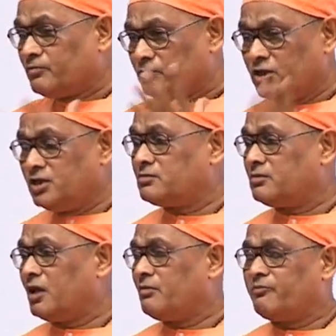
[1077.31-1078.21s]
these
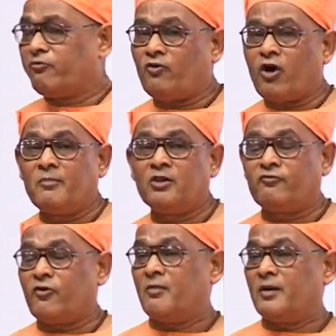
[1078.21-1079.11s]
then came in the
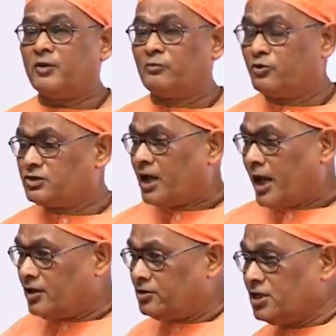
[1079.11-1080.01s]
form of the books.
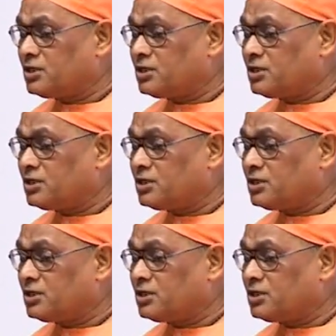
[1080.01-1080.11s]
And these